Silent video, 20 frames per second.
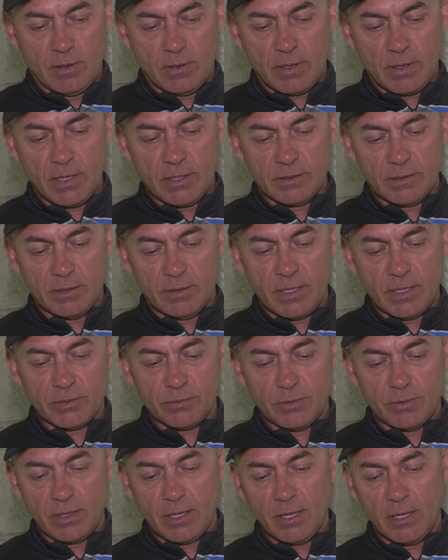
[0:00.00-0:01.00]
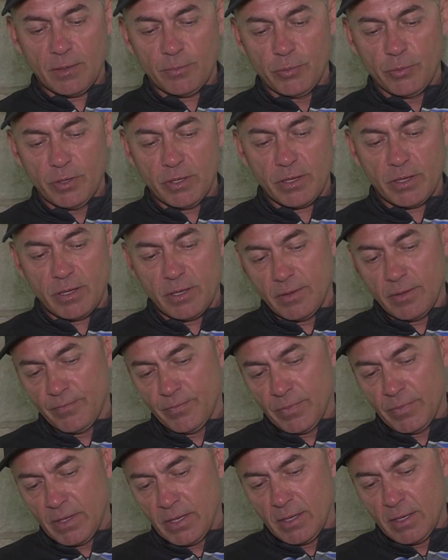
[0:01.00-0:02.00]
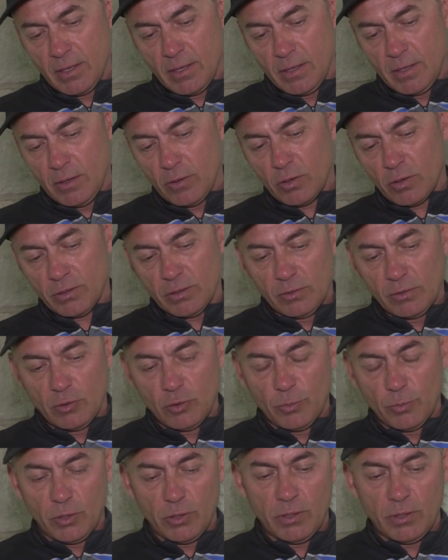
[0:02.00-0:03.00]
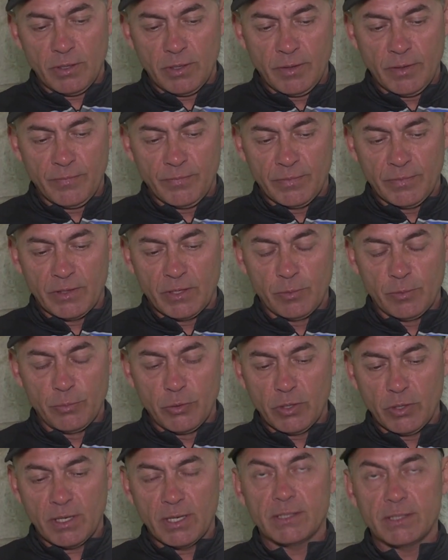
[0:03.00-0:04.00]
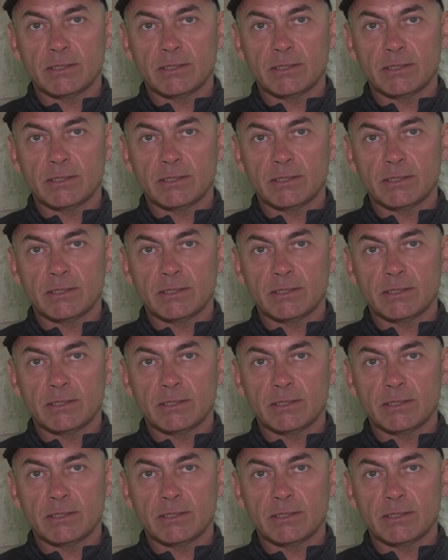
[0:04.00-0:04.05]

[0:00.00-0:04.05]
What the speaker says: Okay, so that's what you end up with. You've got your normal little Berkeley